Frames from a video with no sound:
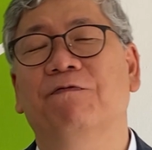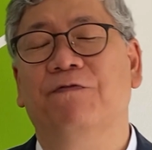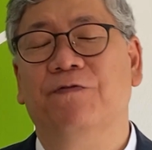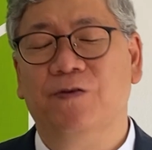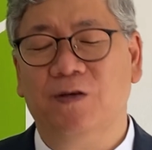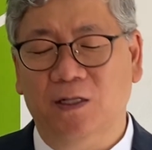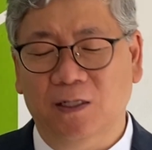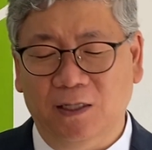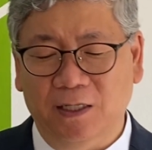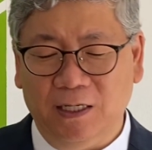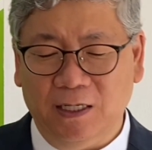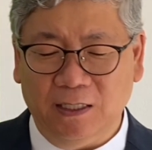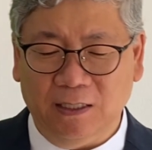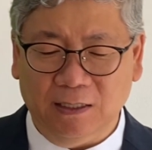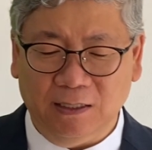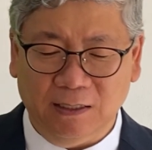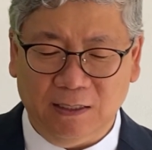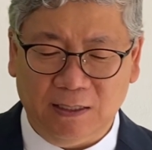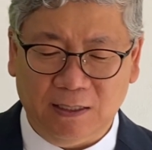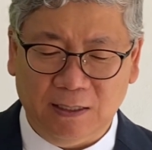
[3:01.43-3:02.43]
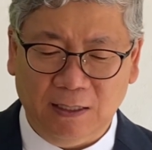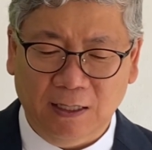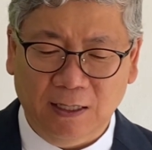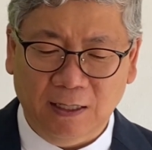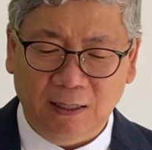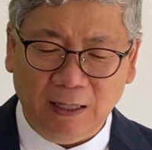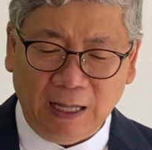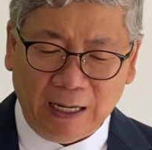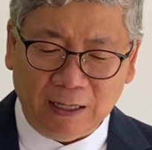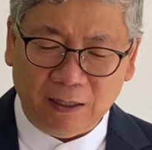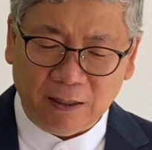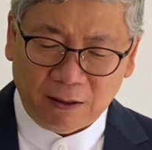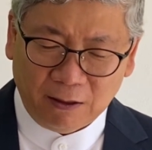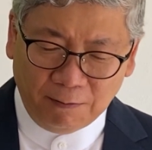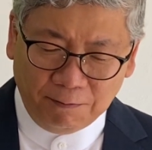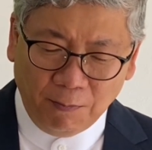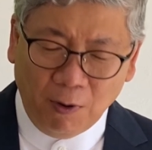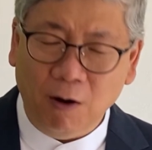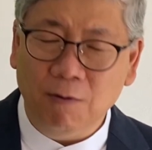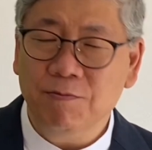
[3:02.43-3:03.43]
feelings, like the
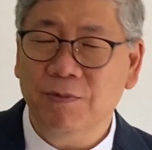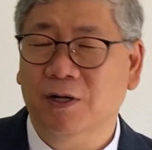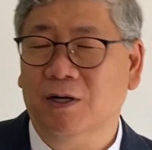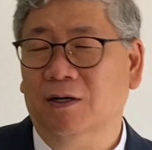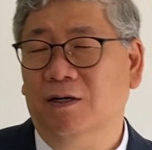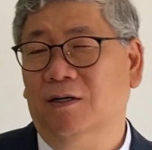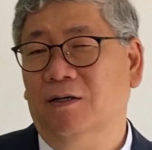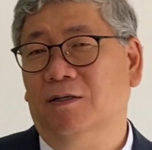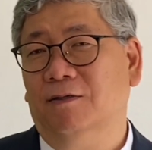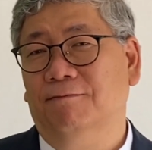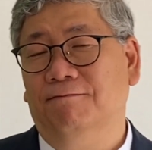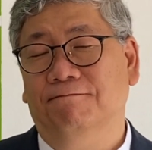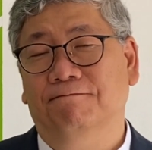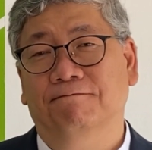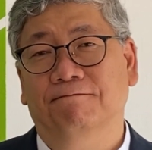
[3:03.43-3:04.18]
thermometer.